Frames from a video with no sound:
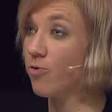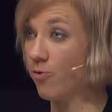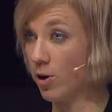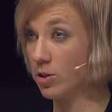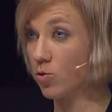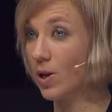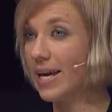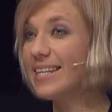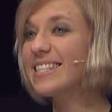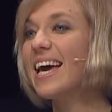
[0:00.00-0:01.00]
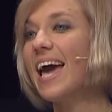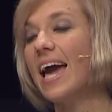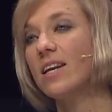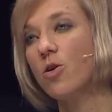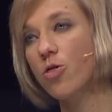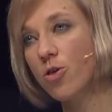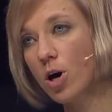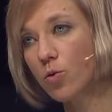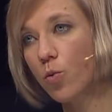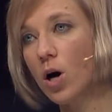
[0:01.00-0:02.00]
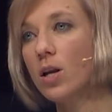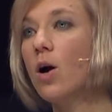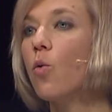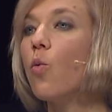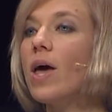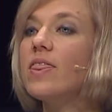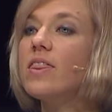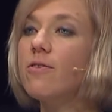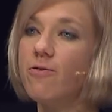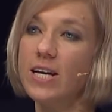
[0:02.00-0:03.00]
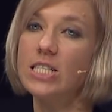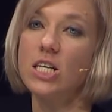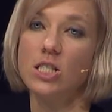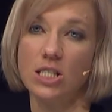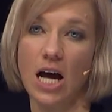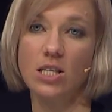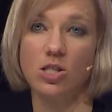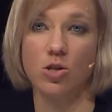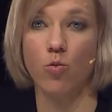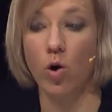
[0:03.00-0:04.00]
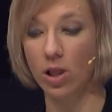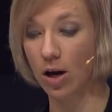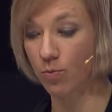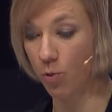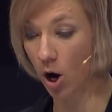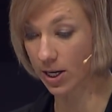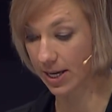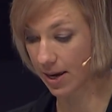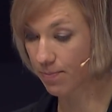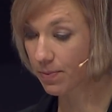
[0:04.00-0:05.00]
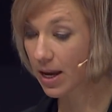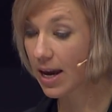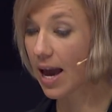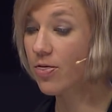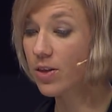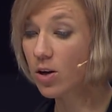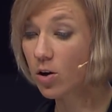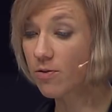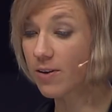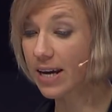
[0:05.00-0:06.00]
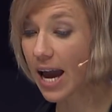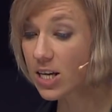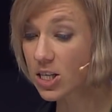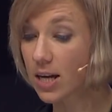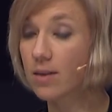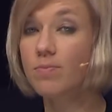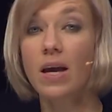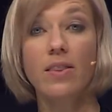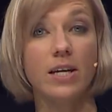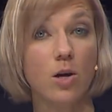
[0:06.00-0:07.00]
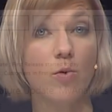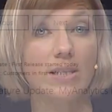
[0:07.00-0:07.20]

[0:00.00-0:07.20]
to first release, and a third one when the feature starts to roll out broadly. And the notification that you